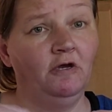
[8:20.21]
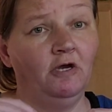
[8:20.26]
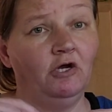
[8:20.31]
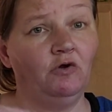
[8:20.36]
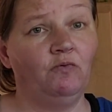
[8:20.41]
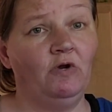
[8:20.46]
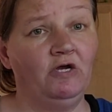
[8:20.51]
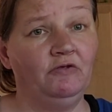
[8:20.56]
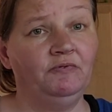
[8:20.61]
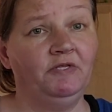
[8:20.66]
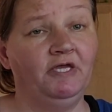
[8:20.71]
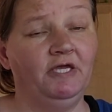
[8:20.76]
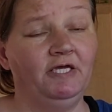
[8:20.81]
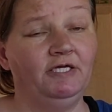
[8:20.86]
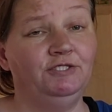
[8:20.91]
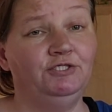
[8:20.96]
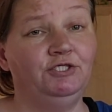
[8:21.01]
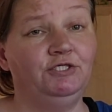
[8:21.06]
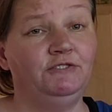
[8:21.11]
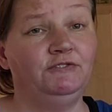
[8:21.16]
around the
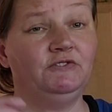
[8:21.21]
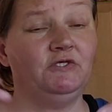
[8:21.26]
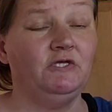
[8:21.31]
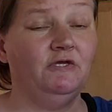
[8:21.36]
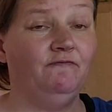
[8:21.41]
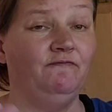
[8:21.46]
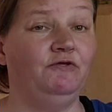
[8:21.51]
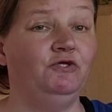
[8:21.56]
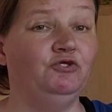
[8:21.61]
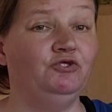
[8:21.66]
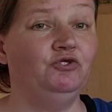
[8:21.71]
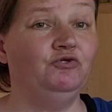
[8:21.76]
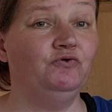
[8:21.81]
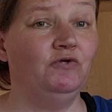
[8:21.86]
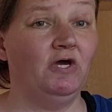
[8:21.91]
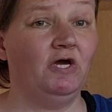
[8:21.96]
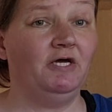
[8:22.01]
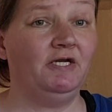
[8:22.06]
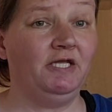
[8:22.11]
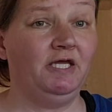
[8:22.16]
edges if you do
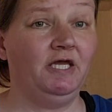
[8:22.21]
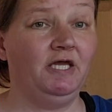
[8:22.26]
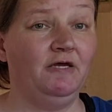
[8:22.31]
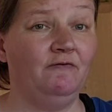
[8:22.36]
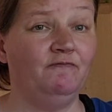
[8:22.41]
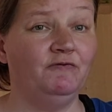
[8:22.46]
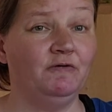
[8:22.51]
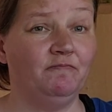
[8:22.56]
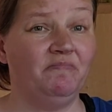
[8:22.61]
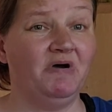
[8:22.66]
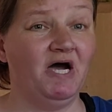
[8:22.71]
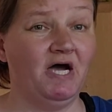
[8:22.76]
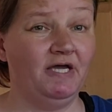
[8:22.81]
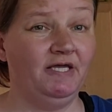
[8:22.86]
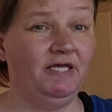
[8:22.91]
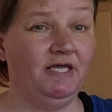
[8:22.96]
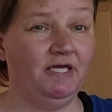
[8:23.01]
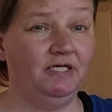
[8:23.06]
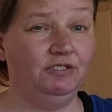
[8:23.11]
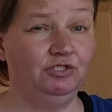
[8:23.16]
not have the
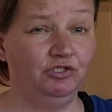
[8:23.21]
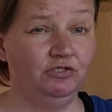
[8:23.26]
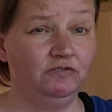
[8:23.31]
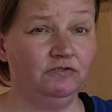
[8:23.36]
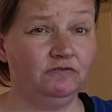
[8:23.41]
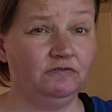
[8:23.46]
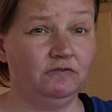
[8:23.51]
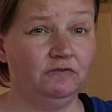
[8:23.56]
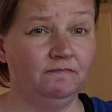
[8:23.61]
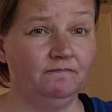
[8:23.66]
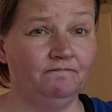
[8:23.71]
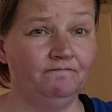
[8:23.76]
pie edgers.